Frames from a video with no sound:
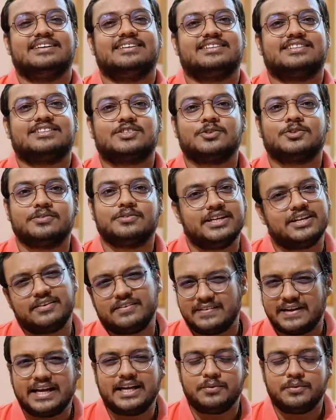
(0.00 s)
So
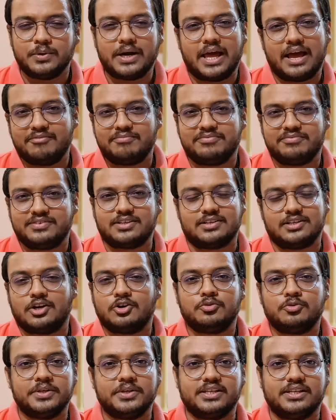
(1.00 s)
it would have turned out
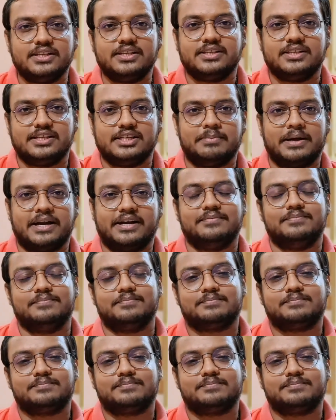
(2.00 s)
to be really, really bad.